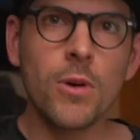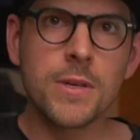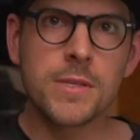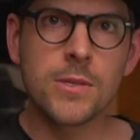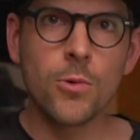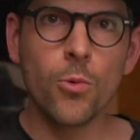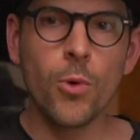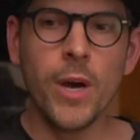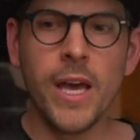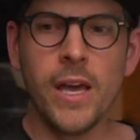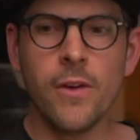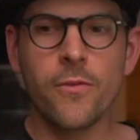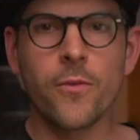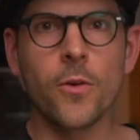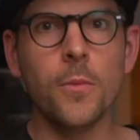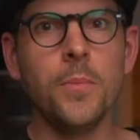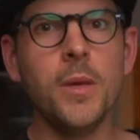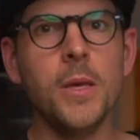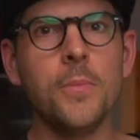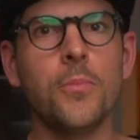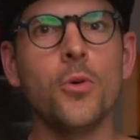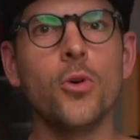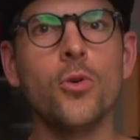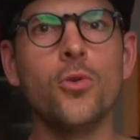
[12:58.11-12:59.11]
was a way for
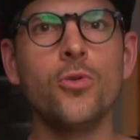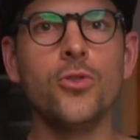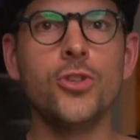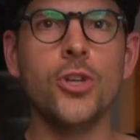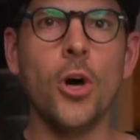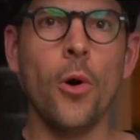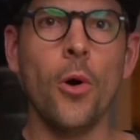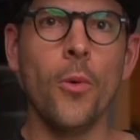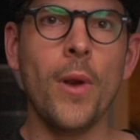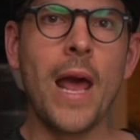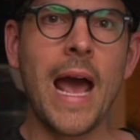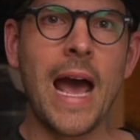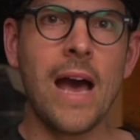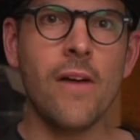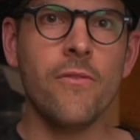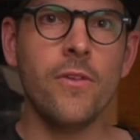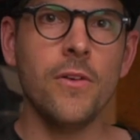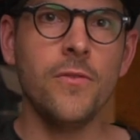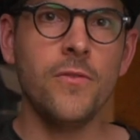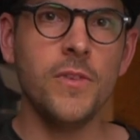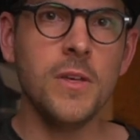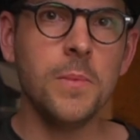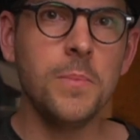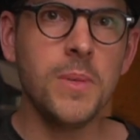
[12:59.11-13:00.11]
people who don't have
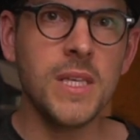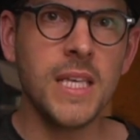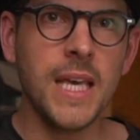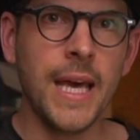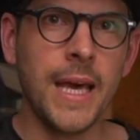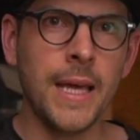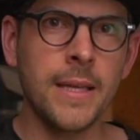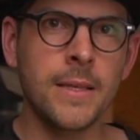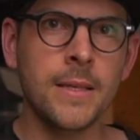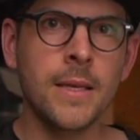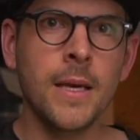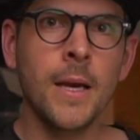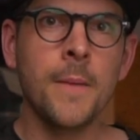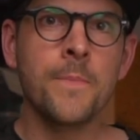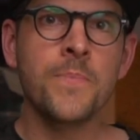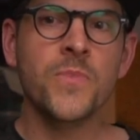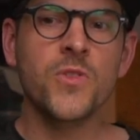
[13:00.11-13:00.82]
a V P N